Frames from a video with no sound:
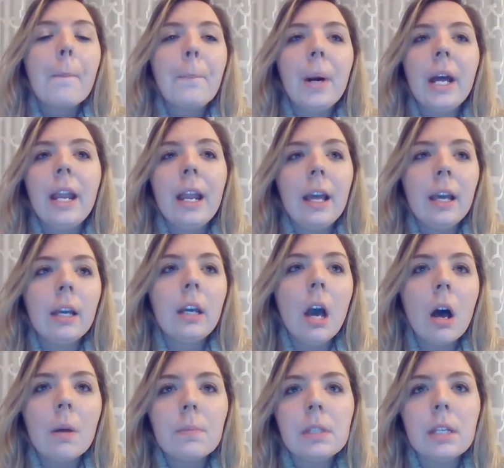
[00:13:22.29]
but it
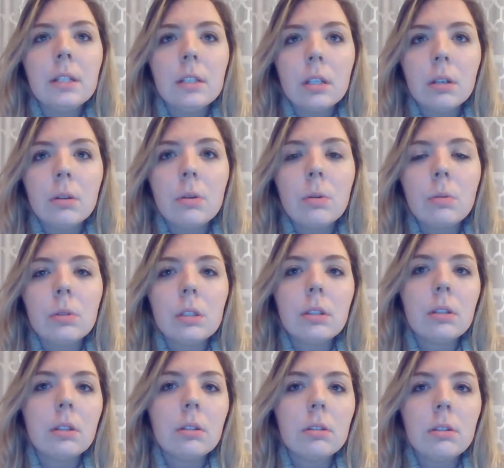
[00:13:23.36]
comes into
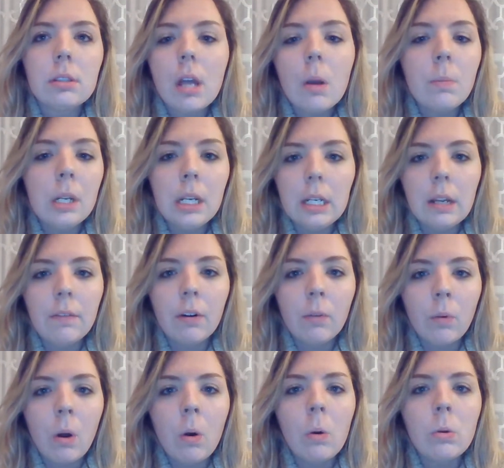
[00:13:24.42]
so many different
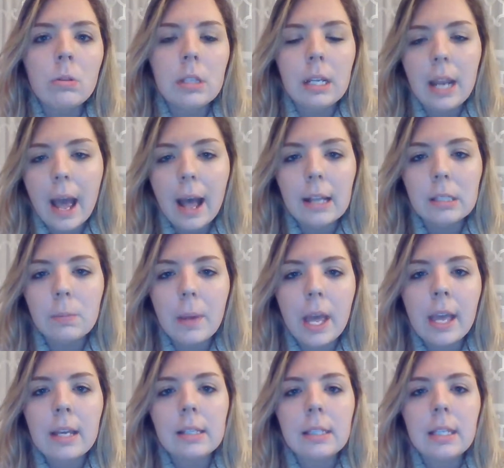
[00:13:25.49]
roles and
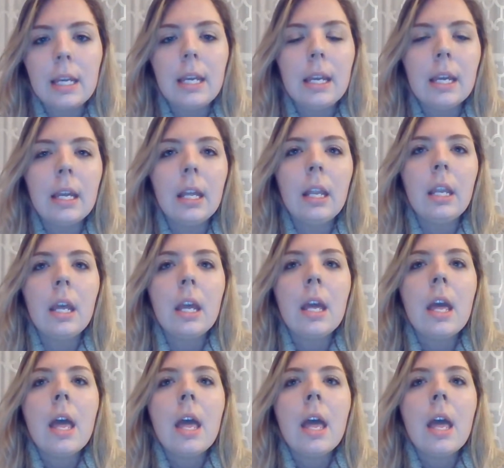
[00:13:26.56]
aspects in